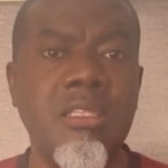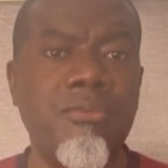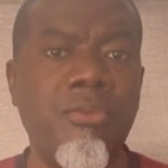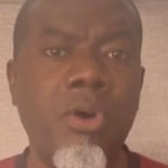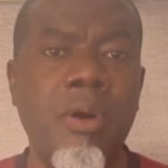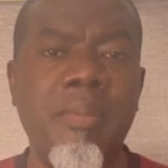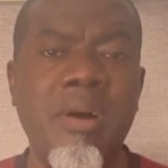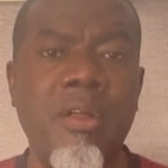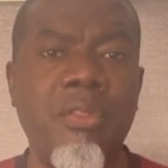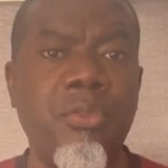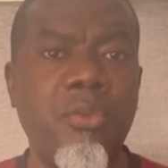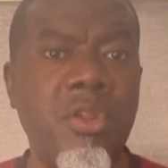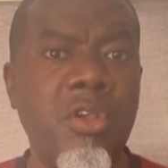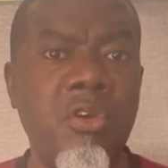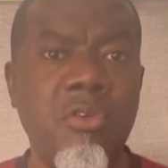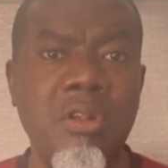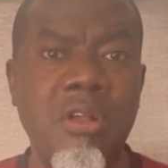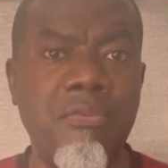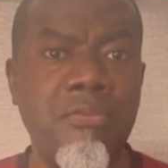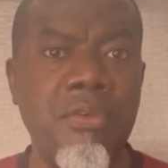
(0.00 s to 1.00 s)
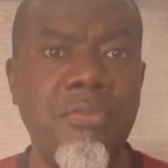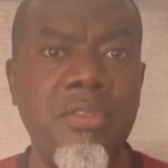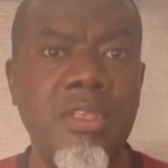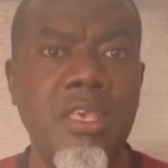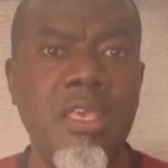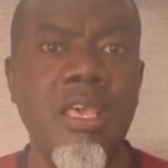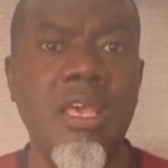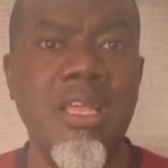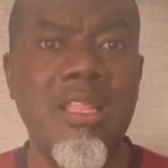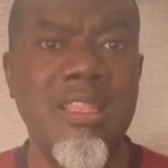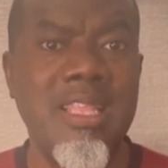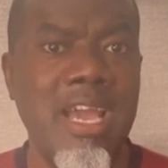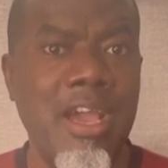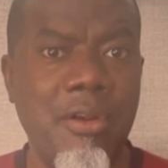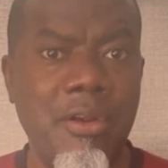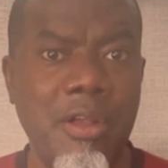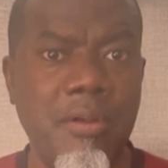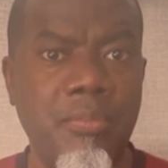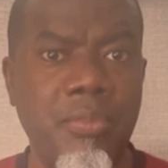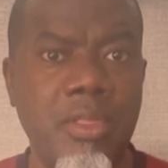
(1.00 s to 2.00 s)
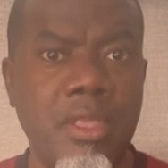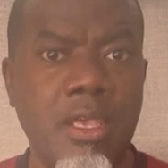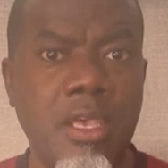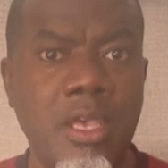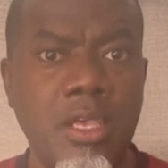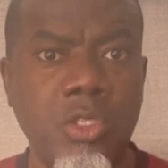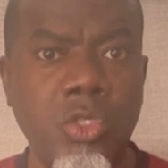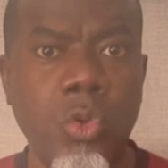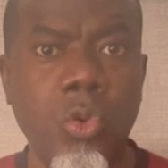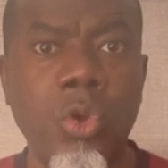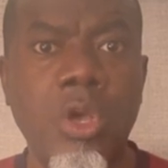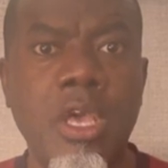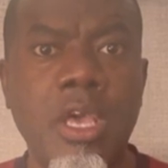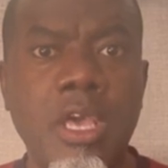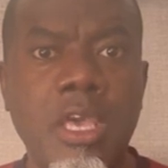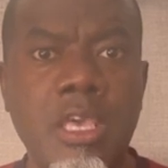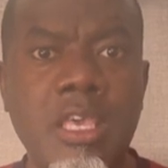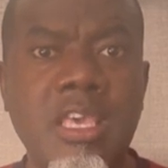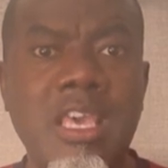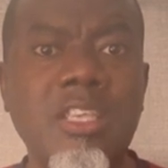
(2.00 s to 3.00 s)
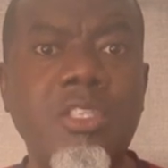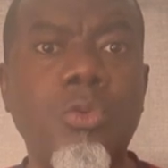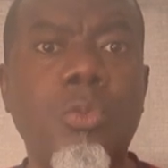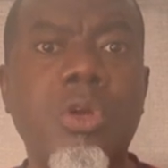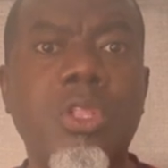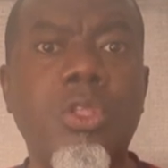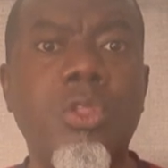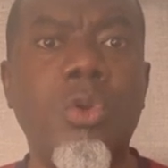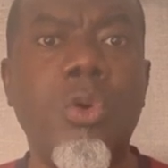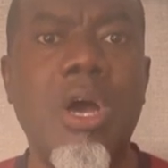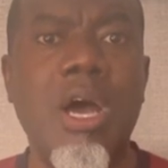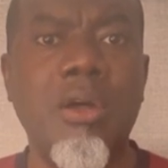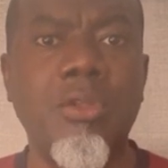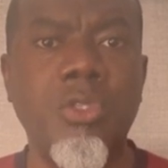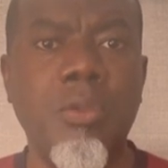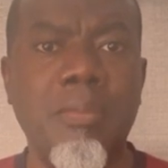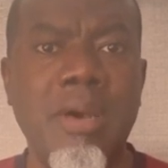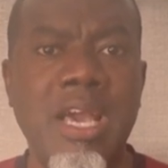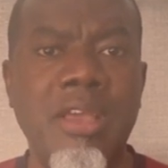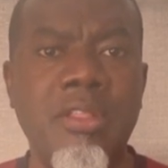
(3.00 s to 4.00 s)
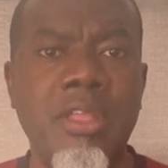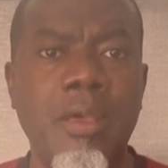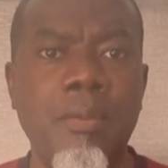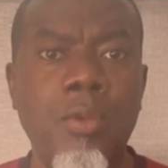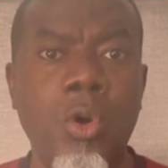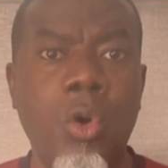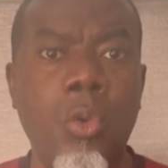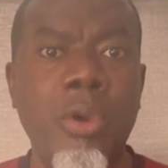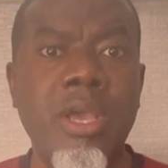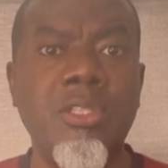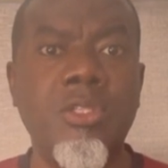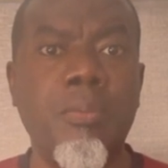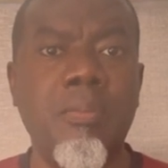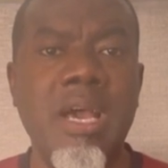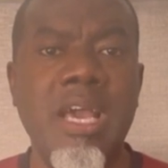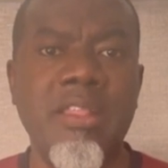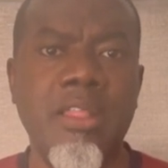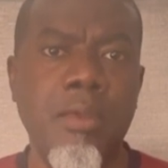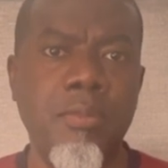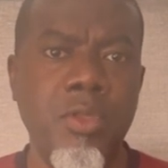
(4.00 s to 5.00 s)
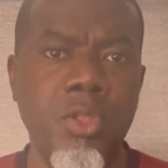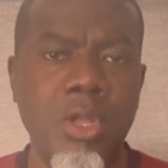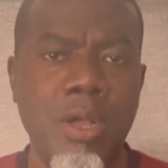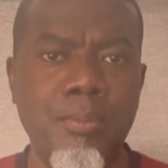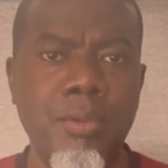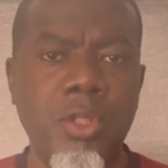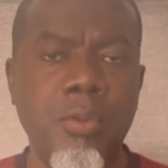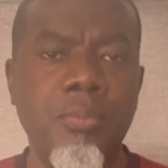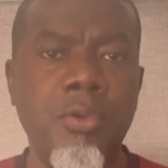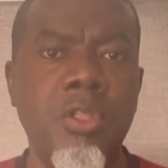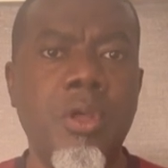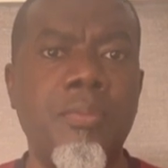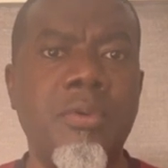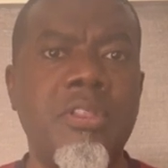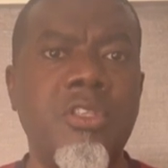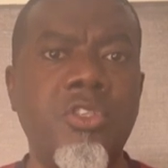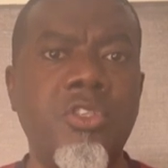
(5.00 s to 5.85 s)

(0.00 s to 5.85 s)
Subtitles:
for about 350 naira. So, in case you want to know how to buy them or where to buy them, you know, I'm going to put up on